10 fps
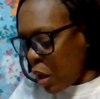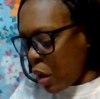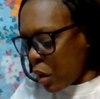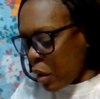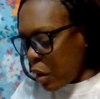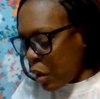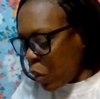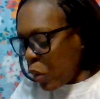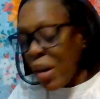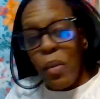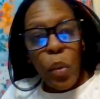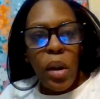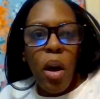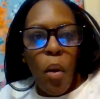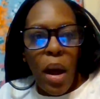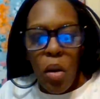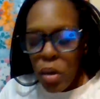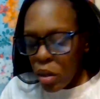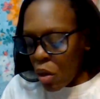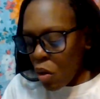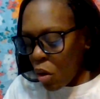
Uh, whenever we go out, you know,